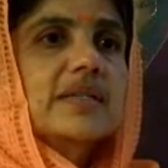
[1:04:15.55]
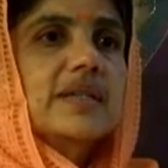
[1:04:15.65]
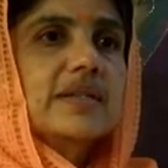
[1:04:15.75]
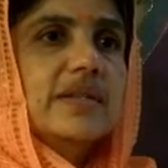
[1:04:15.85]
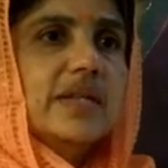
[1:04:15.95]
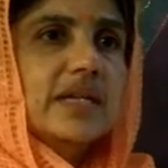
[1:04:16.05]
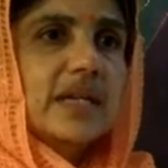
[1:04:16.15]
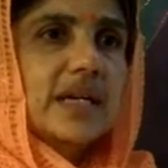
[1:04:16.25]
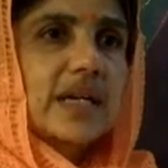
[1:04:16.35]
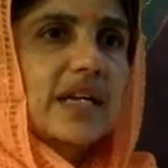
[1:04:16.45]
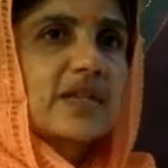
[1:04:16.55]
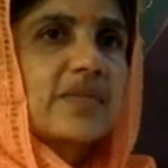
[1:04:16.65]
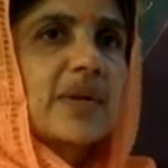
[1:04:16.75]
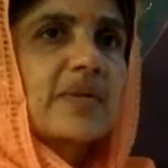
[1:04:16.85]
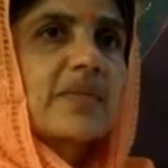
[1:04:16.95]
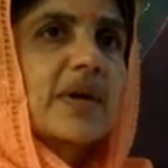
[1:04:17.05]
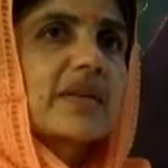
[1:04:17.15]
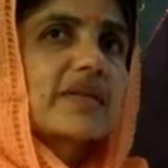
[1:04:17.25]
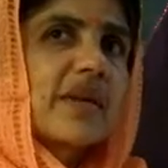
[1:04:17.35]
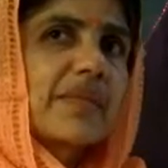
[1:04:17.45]
the seating arrangement by
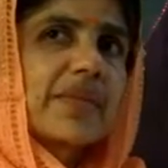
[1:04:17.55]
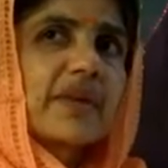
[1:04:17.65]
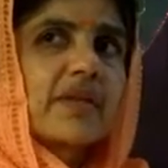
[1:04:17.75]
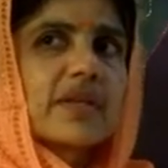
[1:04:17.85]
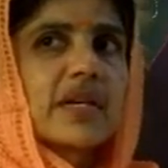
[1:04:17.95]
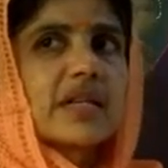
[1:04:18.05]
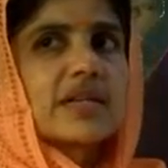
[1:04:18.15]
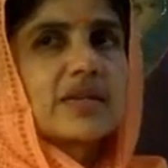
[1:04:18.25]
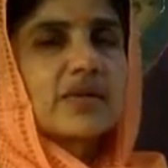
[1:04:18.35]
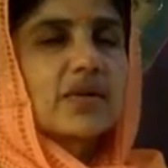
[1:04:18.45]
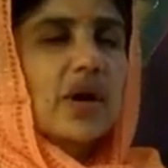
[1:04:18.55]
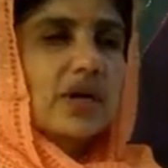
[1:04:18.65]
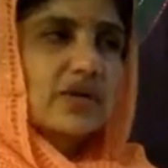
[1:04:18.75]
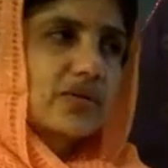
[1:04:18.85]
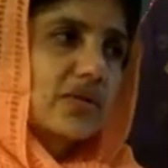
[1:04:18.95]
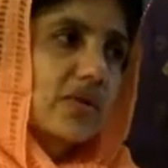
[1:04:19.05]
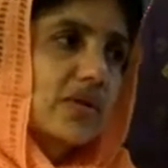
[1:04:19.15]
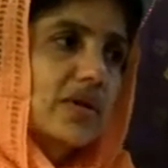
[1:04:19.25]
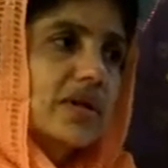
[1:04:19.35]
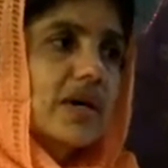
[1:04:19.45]
something or the other too hot, too
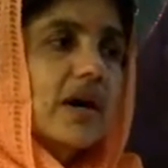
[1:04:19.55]
cold.